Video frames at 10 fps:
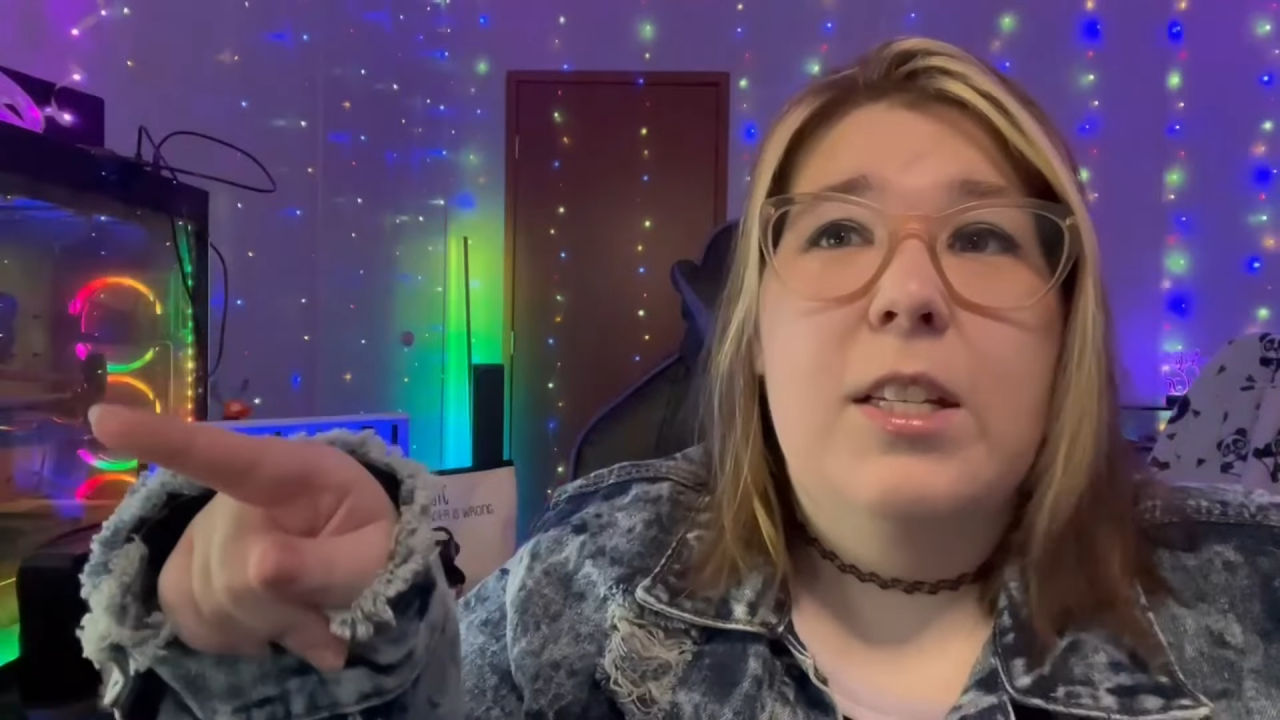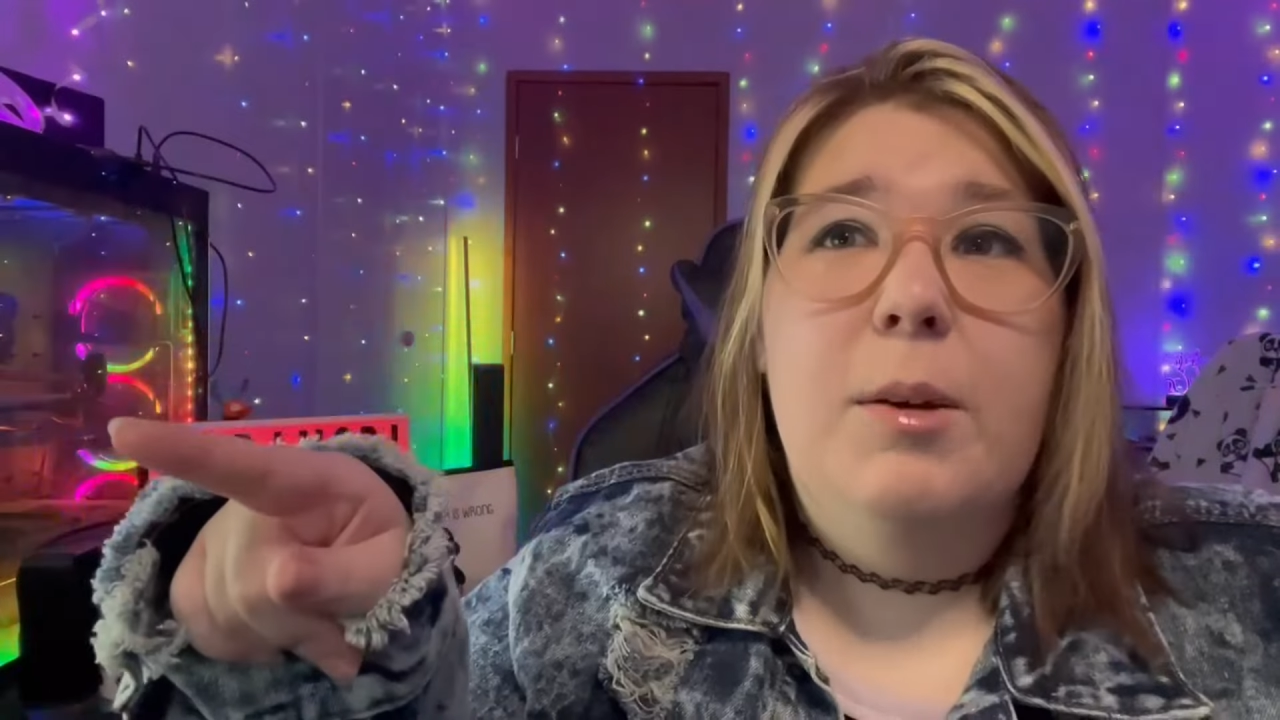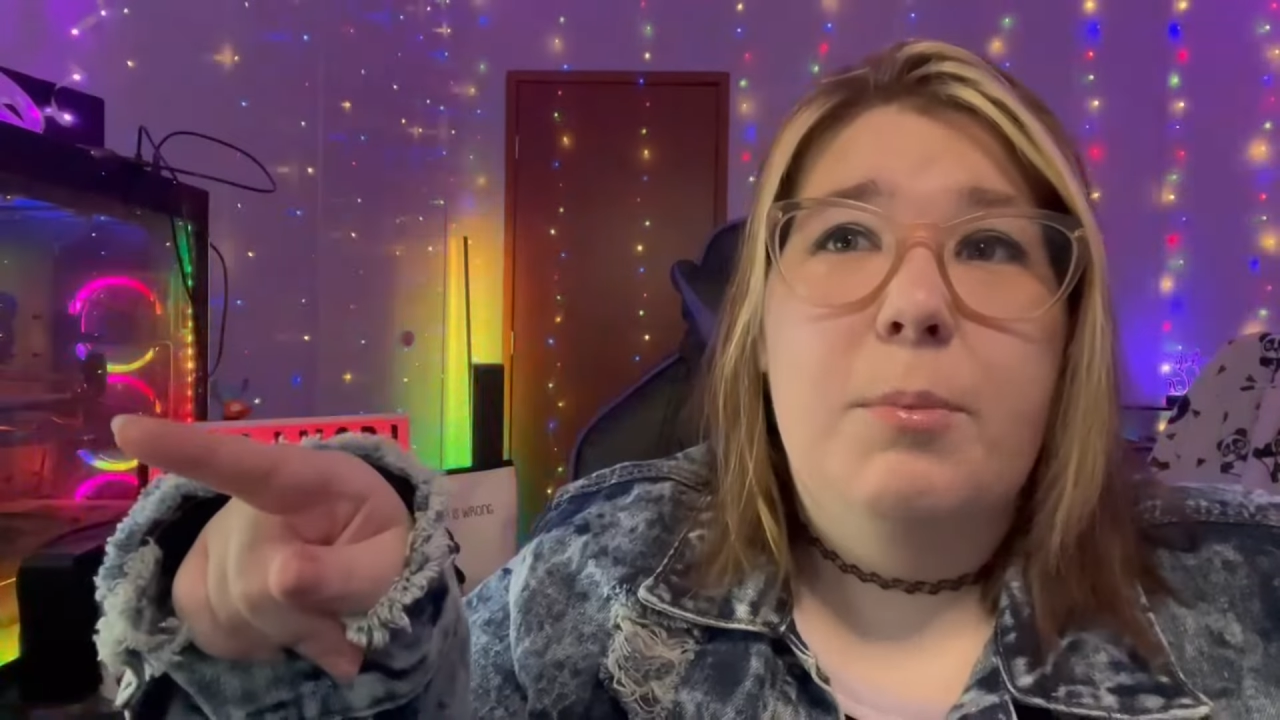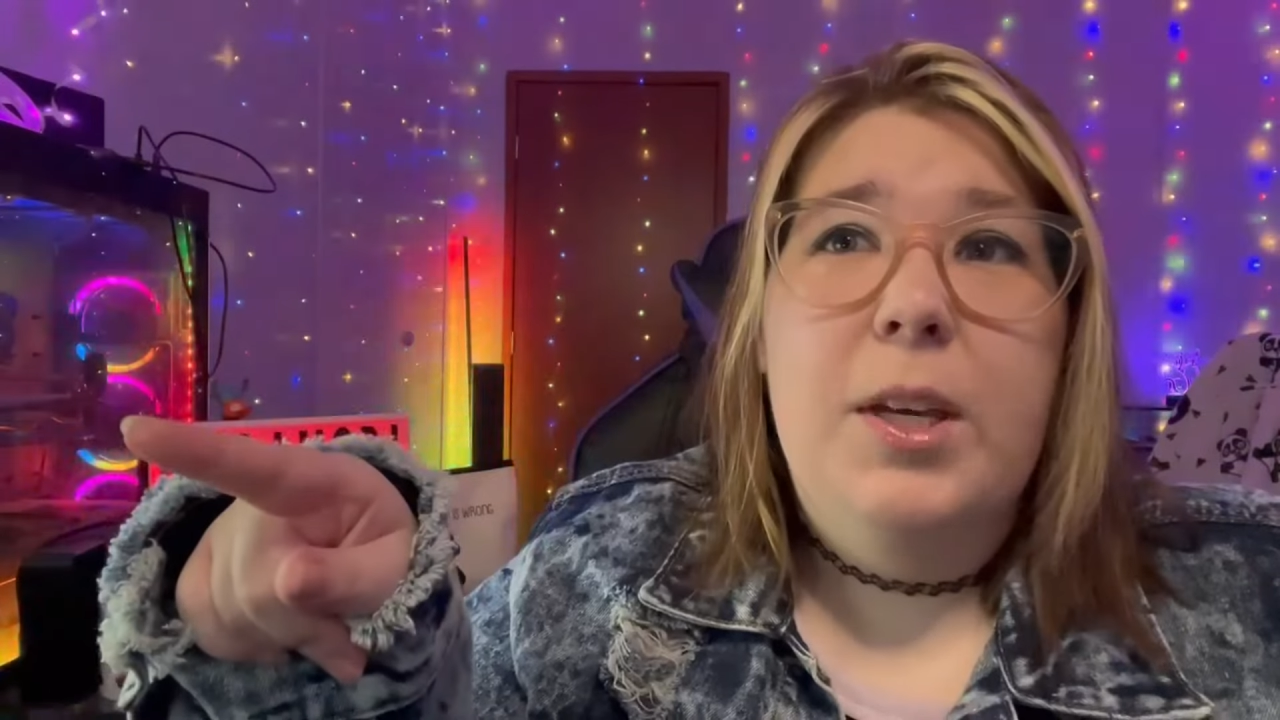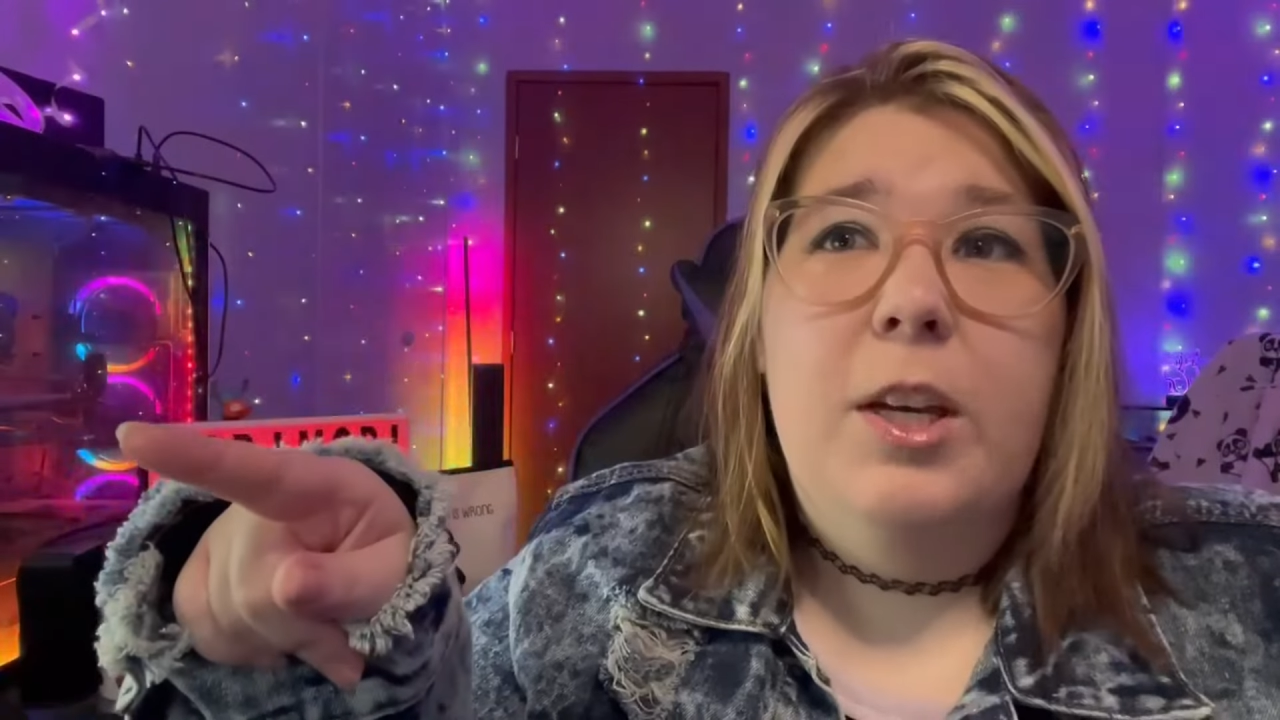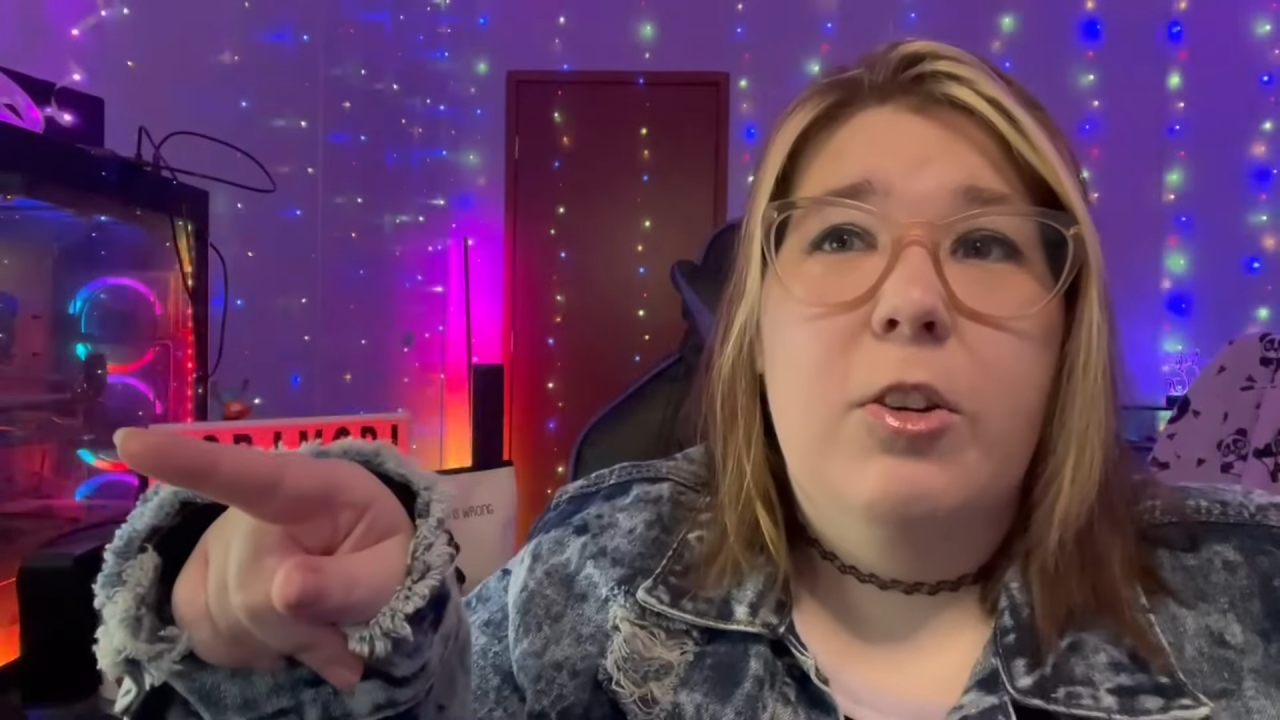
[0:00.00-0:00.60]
up being a